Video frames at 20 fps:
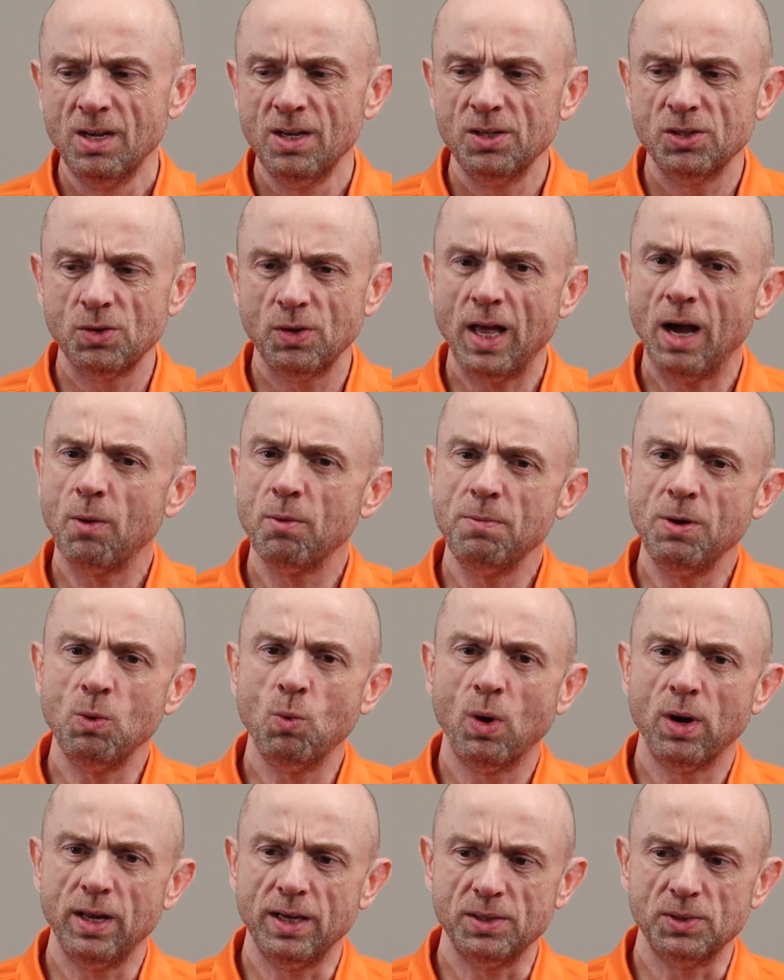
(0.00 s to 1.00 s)
So that would be
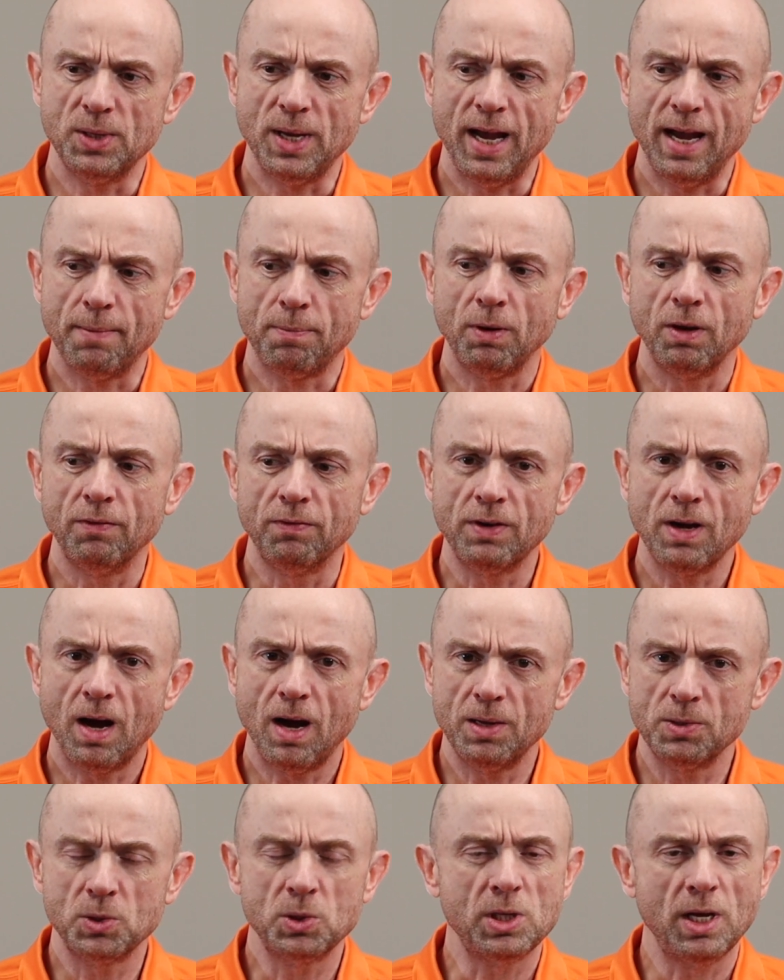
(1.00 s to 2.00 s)
one example of
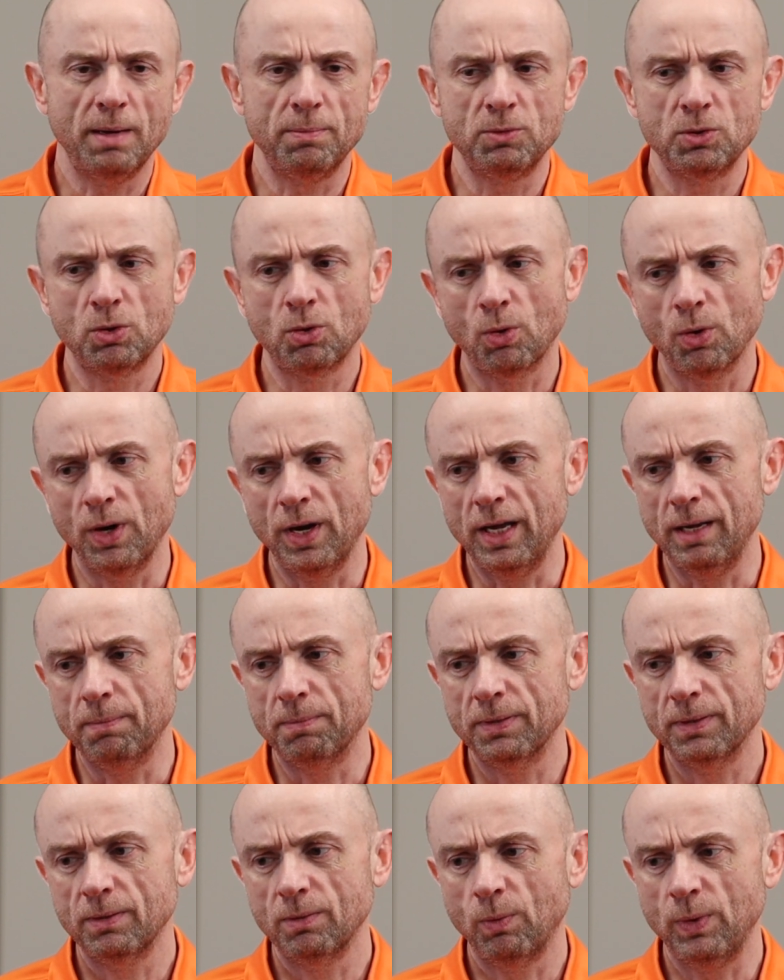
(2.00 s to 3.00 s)
concept
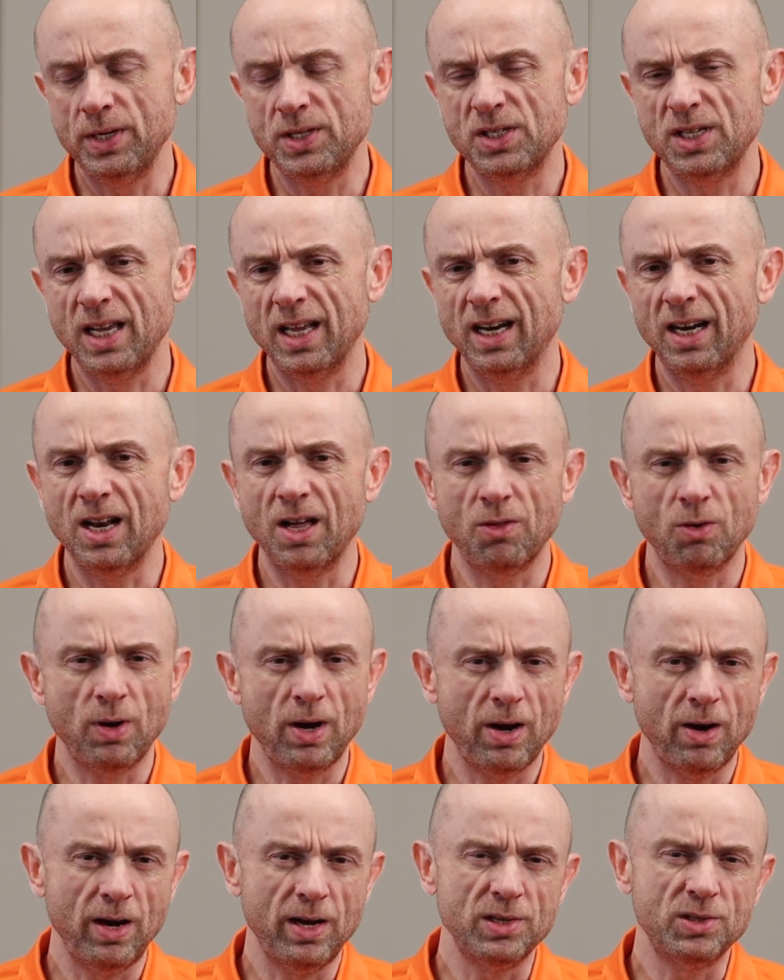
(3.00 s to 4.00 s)
creep. We see it in other
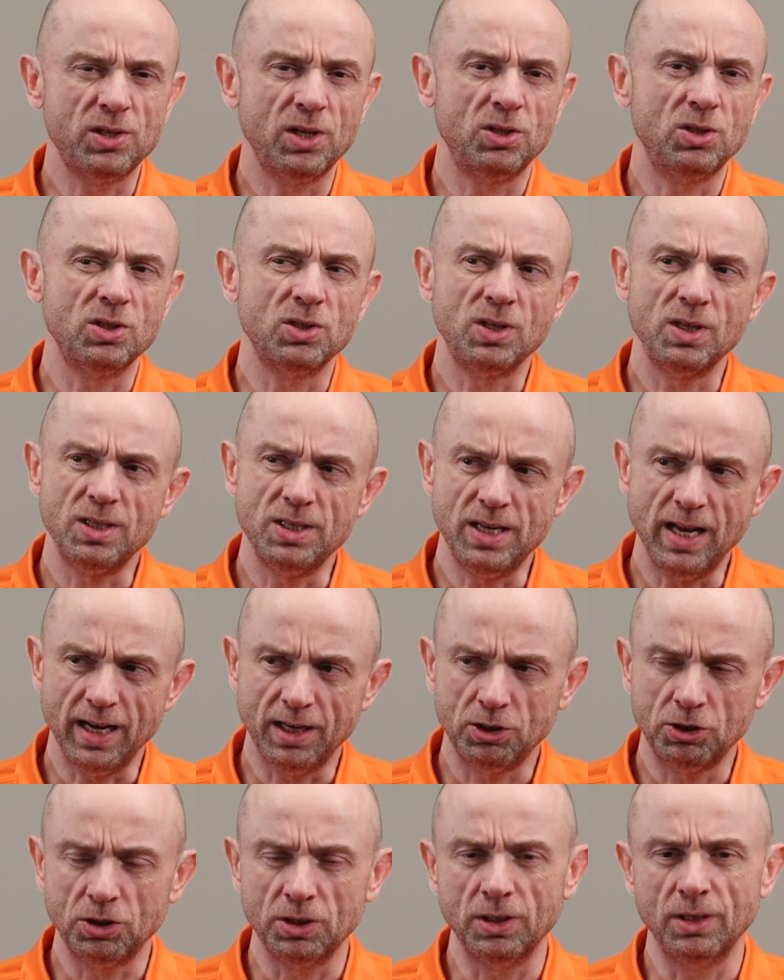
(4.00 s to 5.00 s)
areas such as
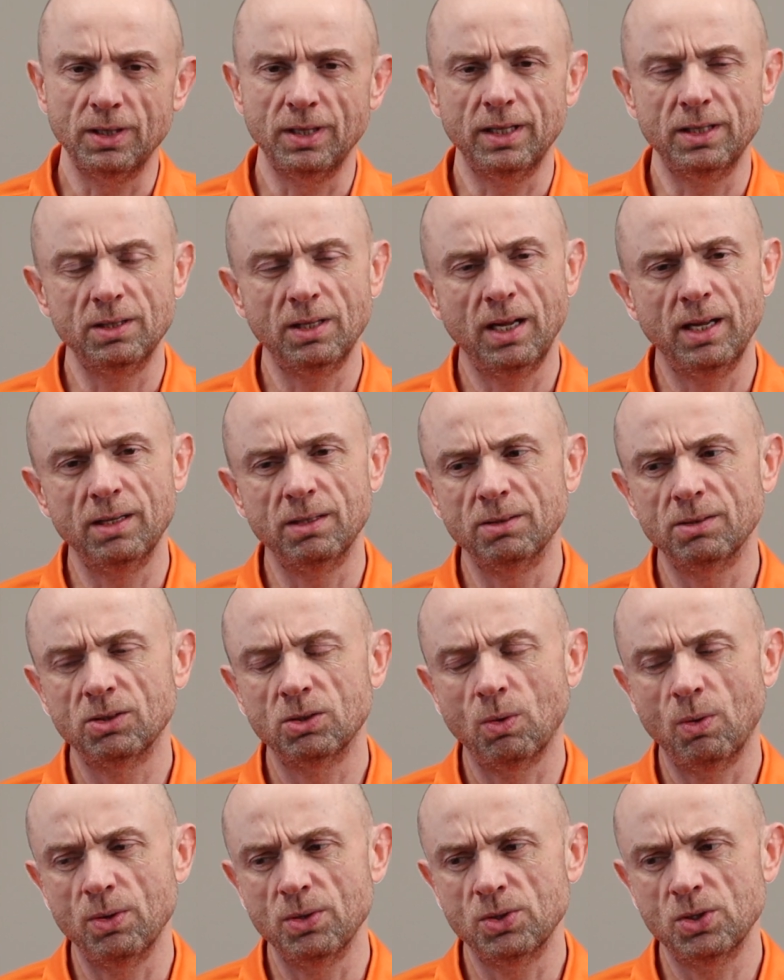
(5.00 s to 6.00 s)
addiction and
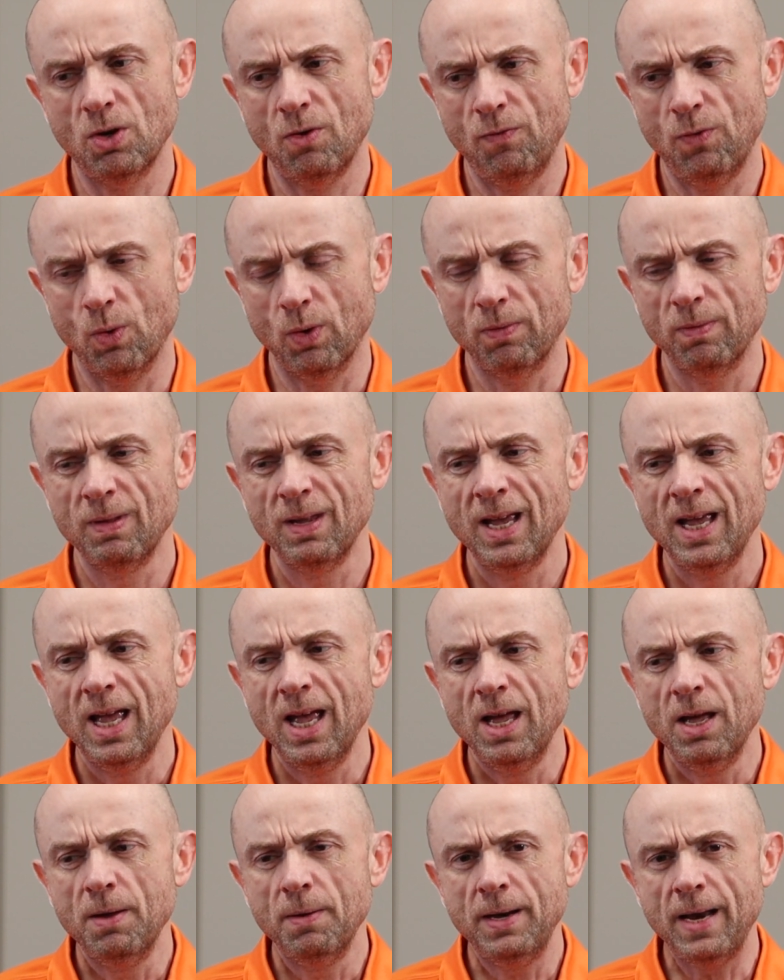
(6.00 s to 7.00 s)
so on and so forth.
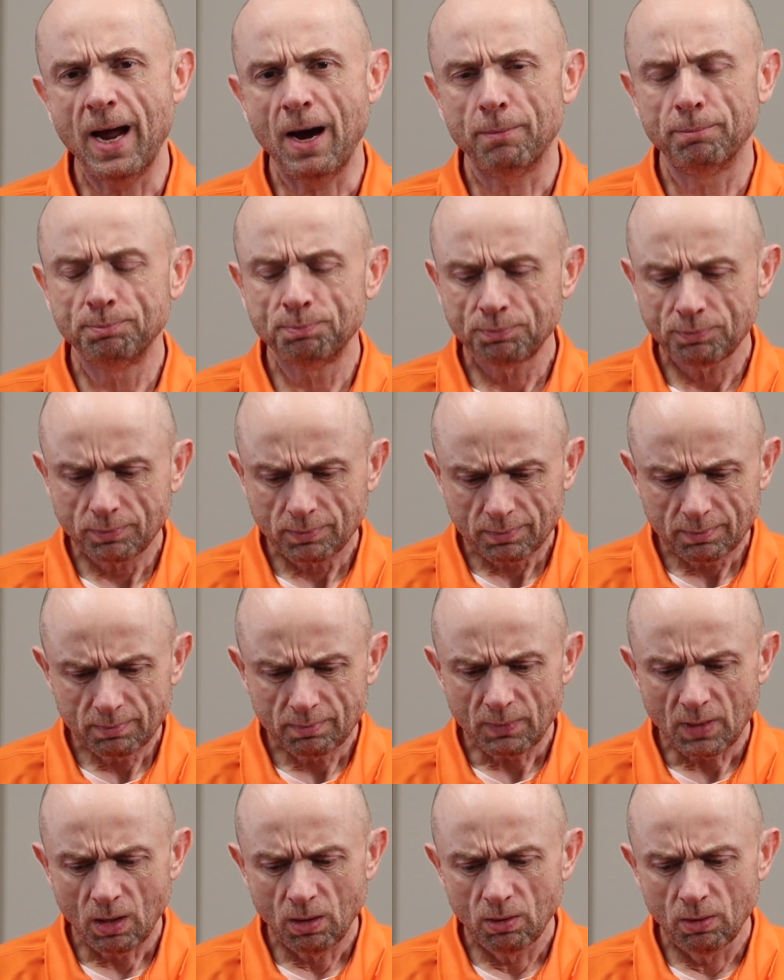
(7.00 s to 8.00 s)
Now,
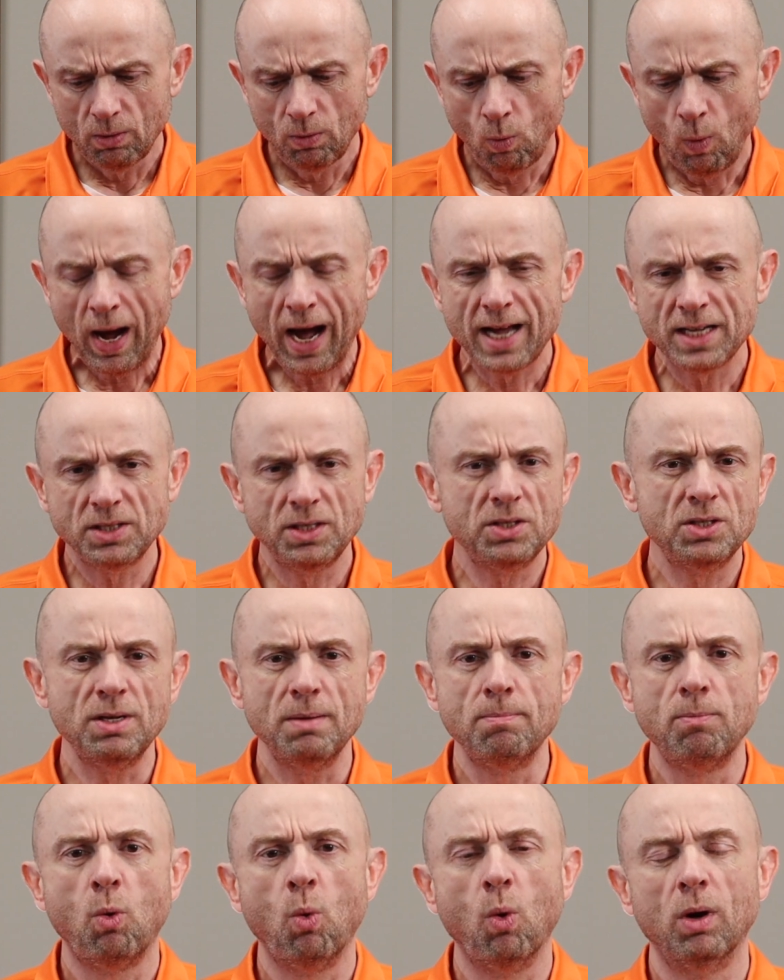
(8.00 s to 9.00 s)
why is this
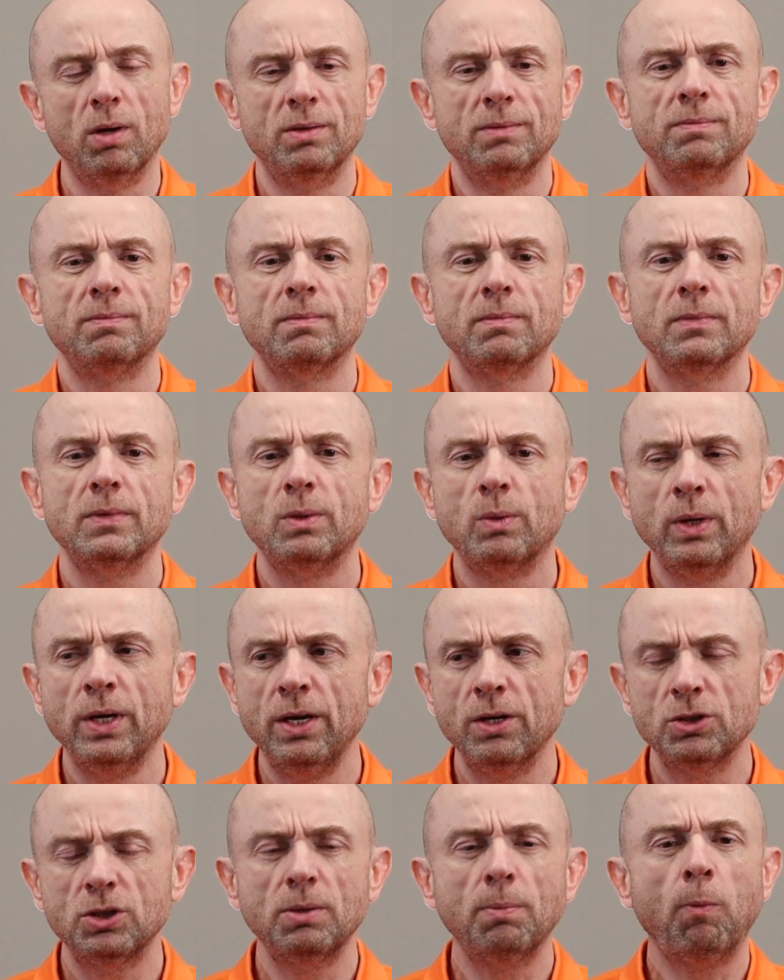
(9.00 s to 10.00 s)
important? Well,
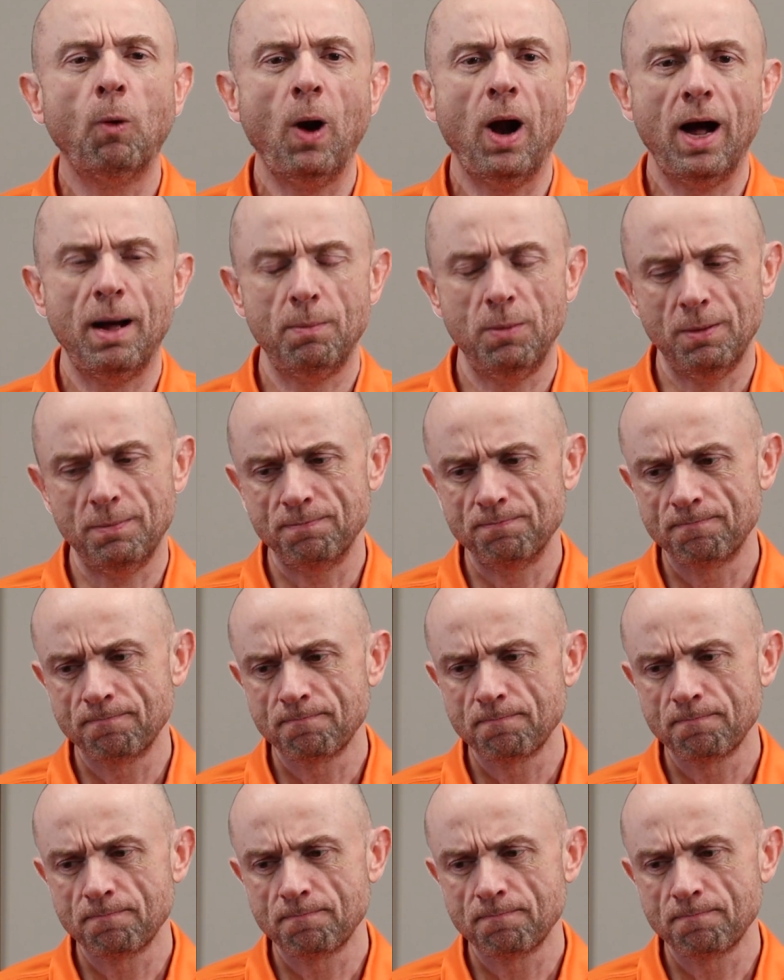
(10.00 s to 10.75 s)
here's the problem.